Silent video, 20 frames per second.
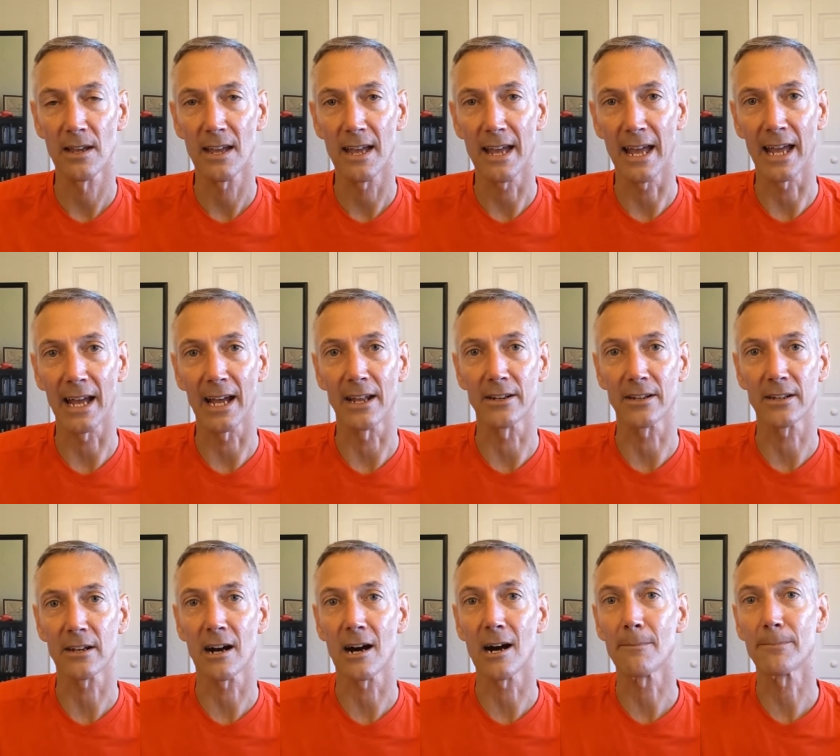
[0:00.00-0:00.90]
and
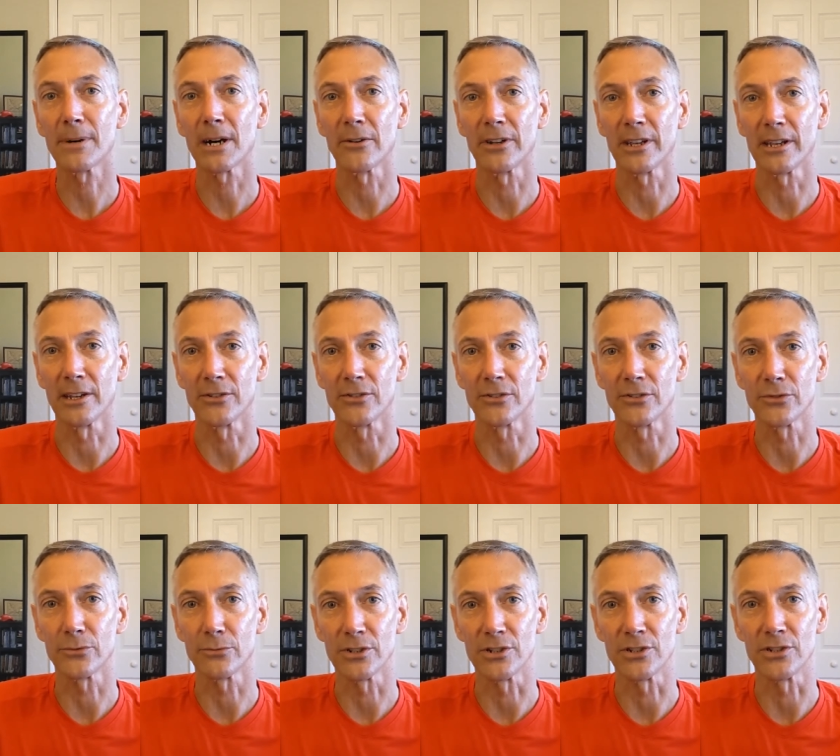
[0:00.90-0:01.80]
compounding
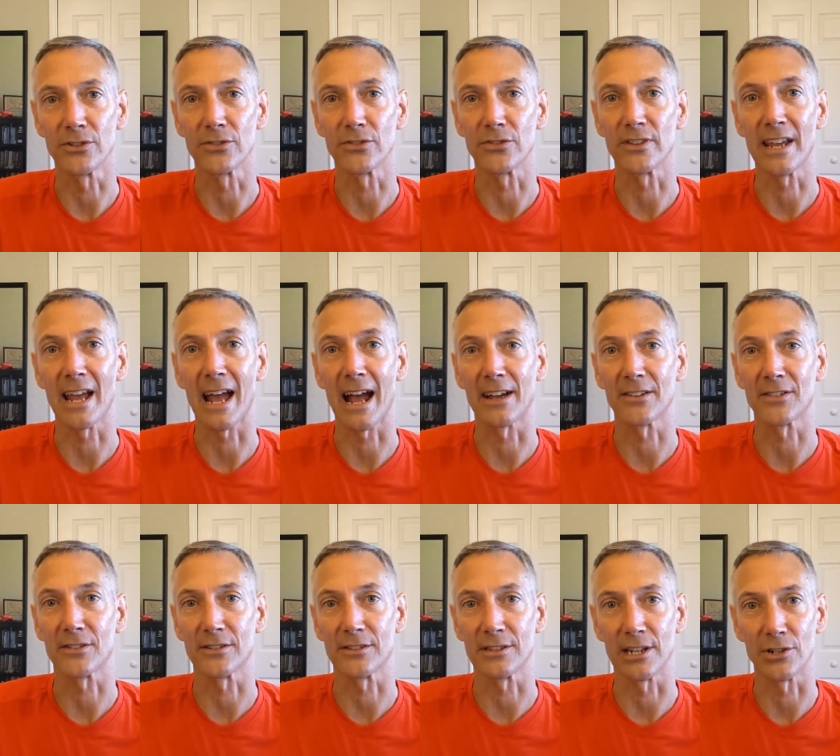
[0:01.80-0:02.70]
interest, which is the
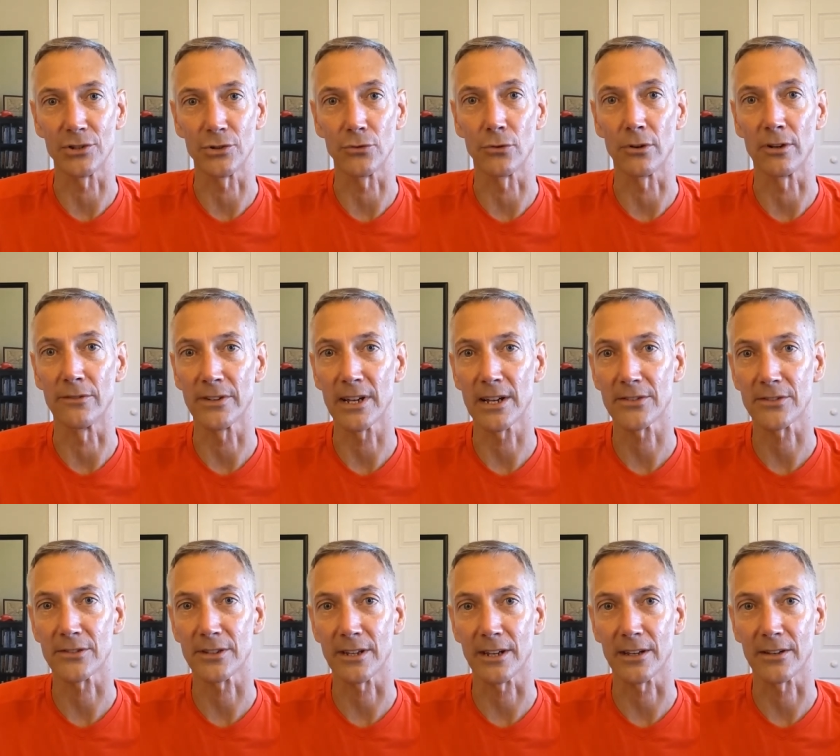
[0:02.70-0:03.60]
asset that you're
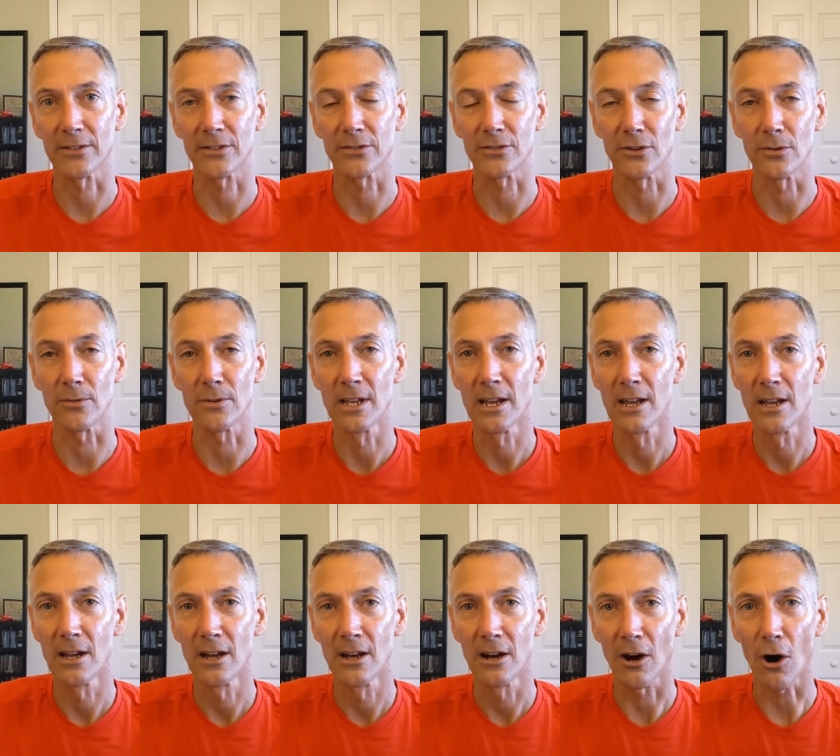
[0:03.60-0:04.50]
investing. So
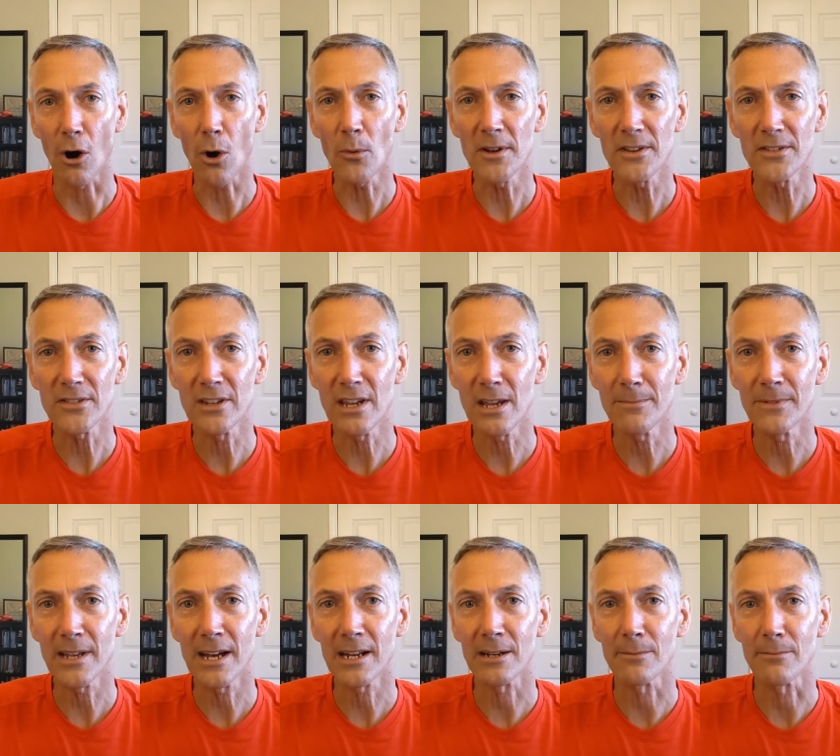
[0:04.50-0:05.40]
always keep
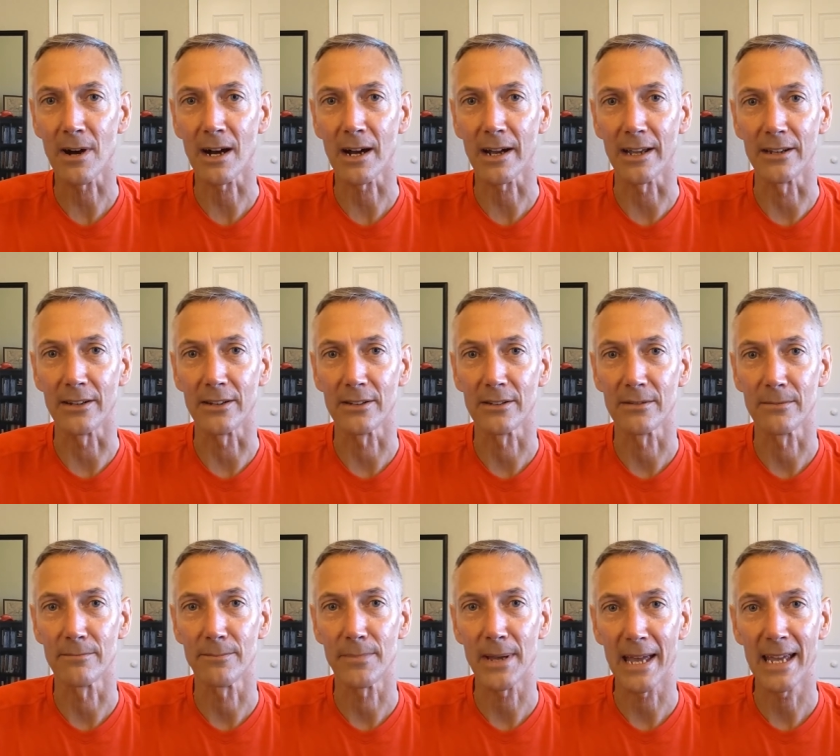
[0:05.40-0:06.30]
that in mind.
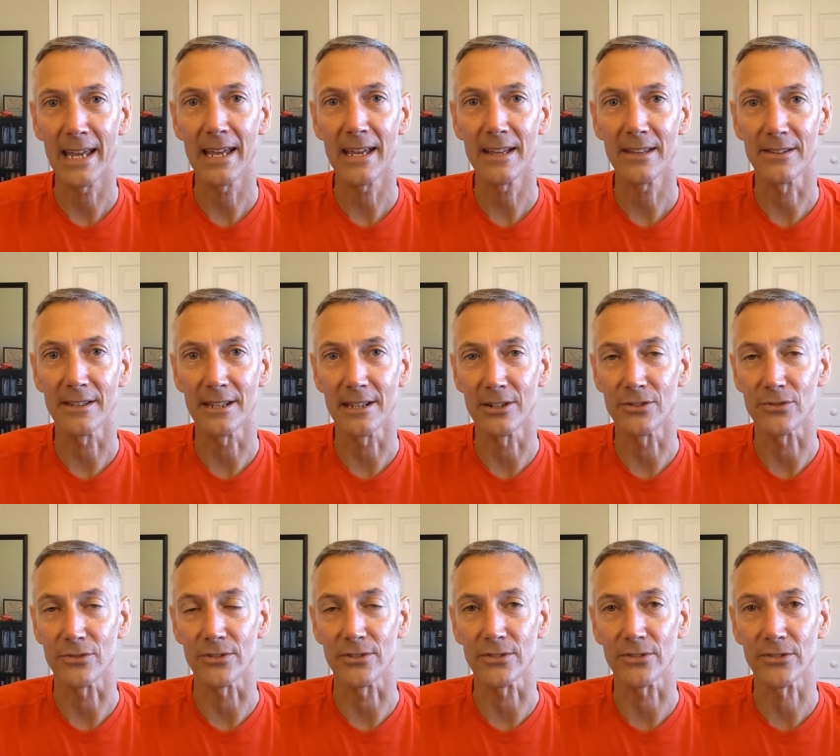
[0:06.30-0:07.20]
Pay the
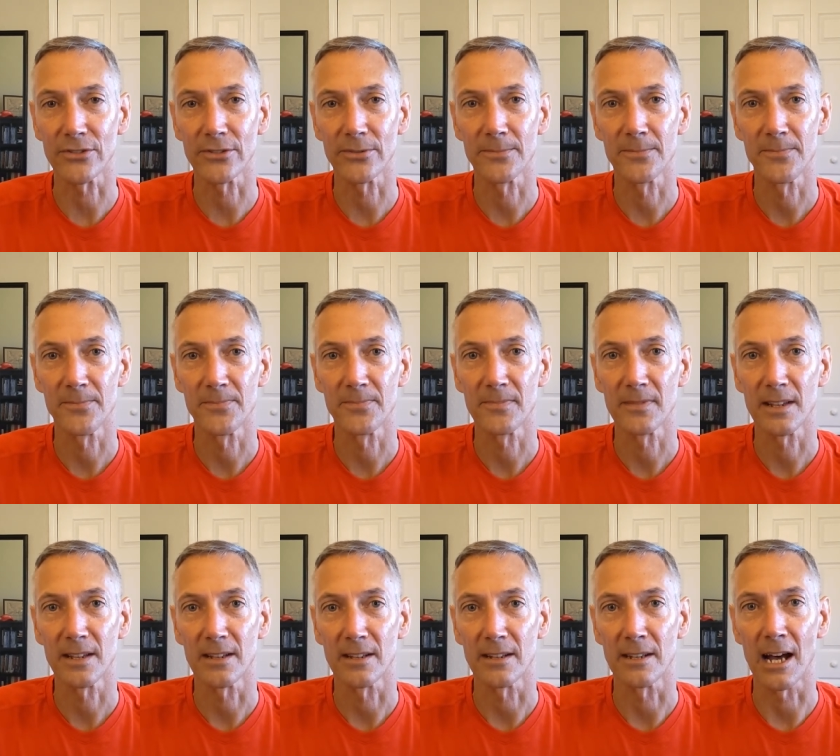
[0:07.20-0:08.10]
interest.
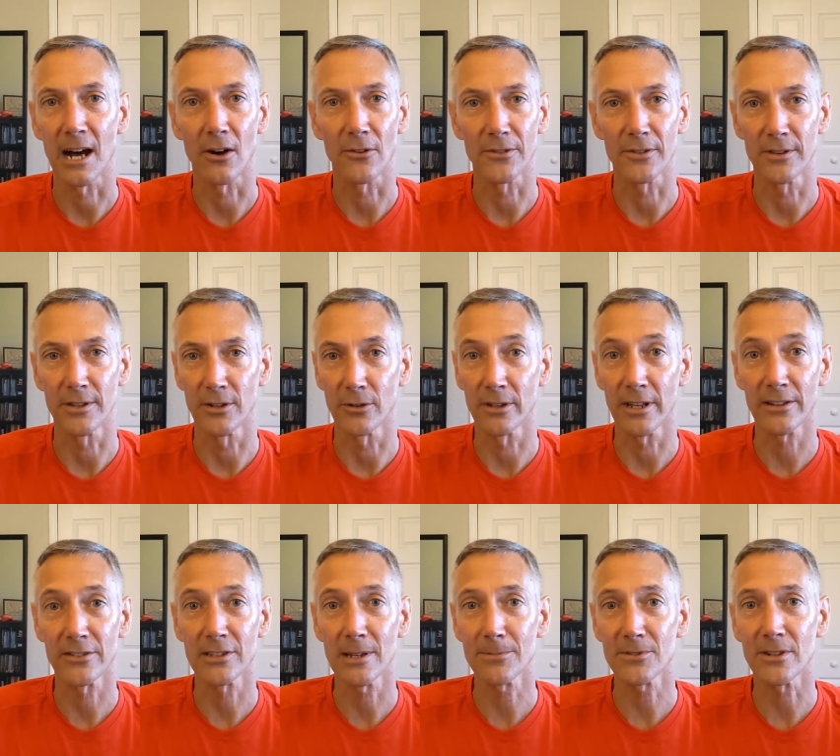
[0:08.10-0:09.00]
Now, the only
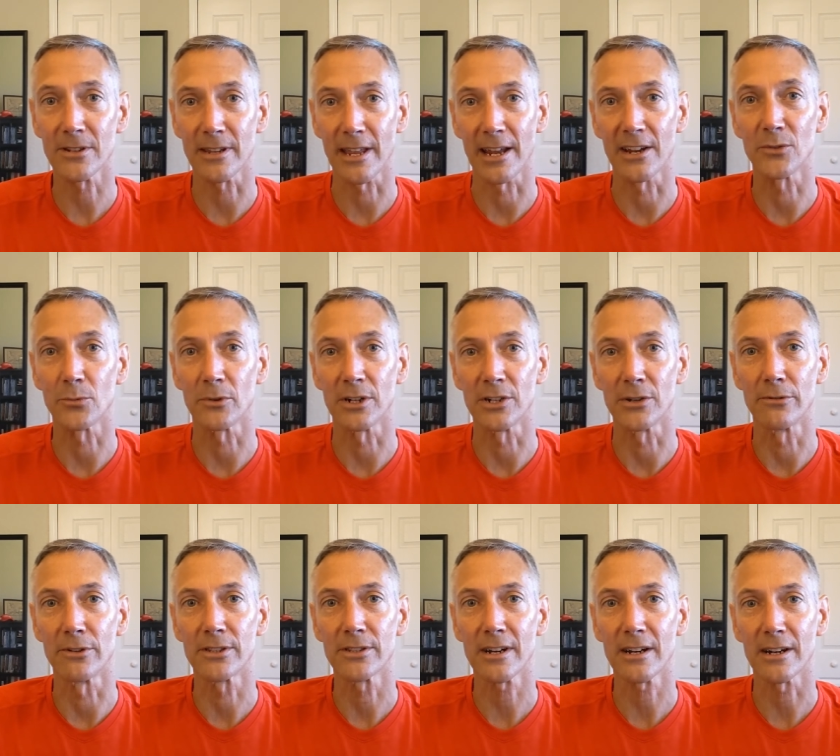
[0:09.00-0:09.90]
exception to that is when you
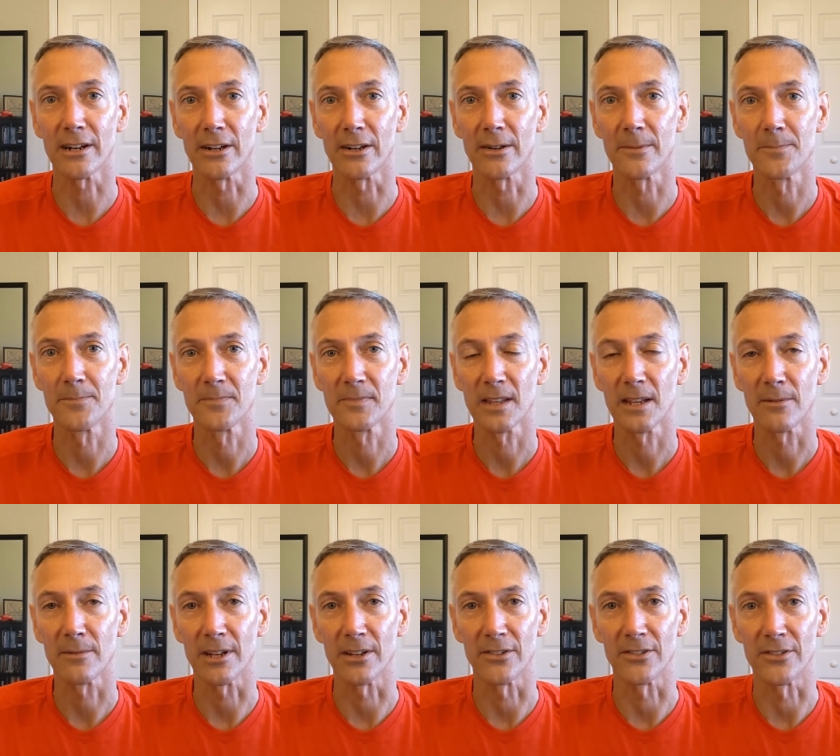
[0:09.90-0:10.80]
retire,
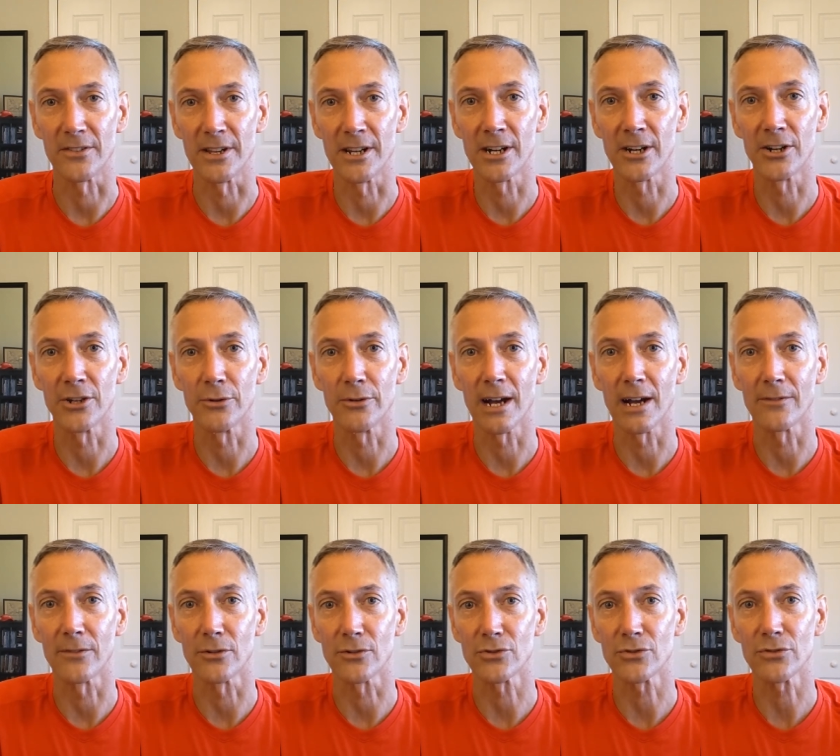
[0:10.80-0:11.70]
because there you have
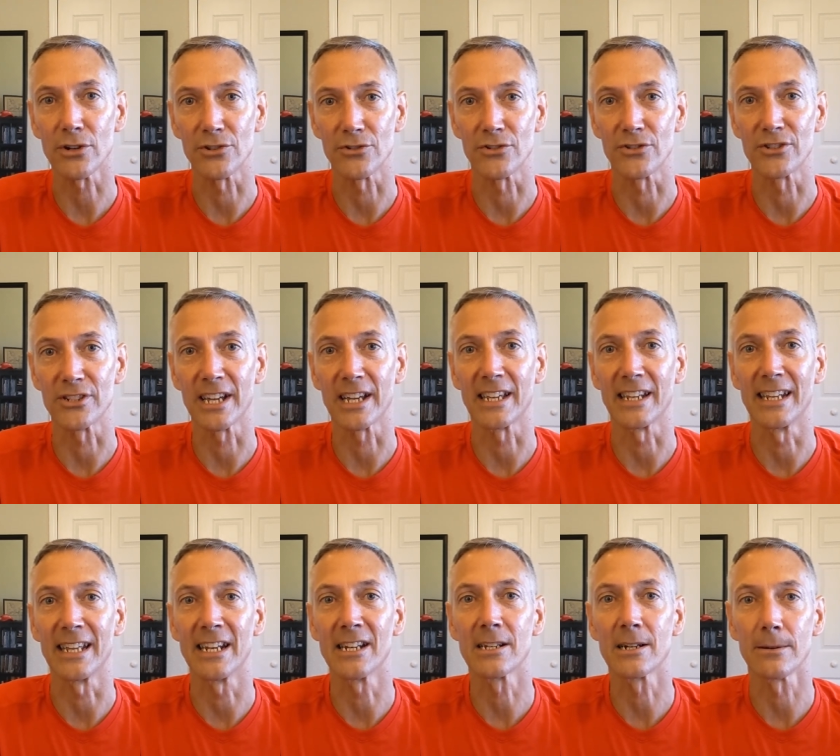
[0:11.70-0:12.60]
no choice. You're taking
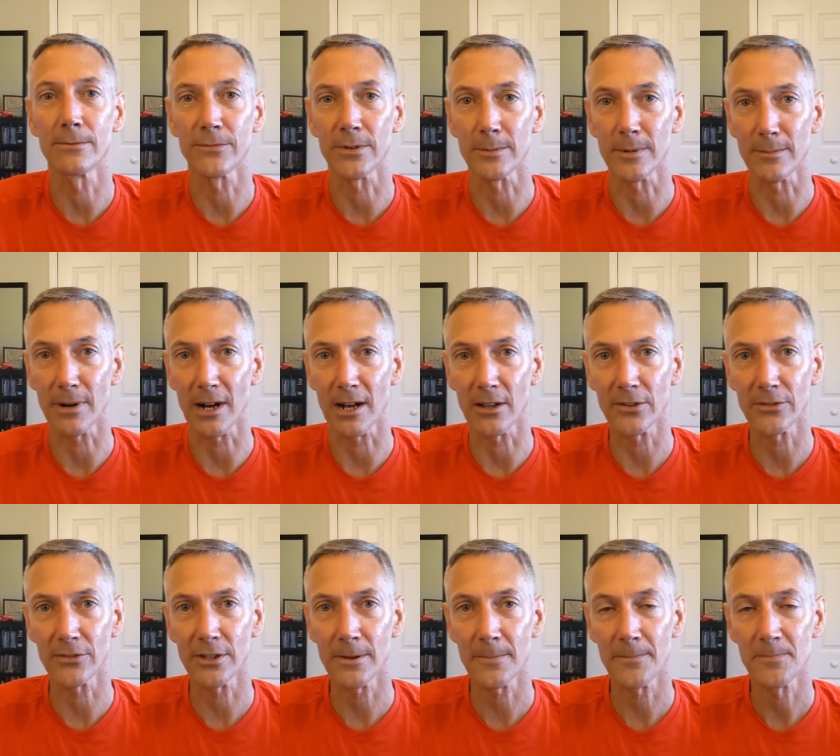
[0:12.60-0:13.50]
income from the
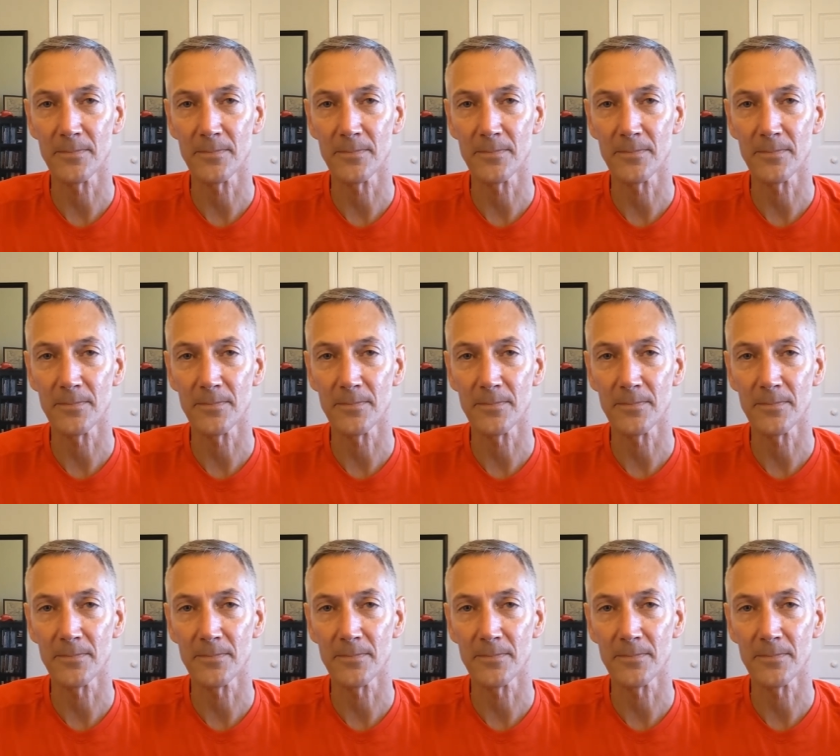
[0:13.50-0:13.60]
policy,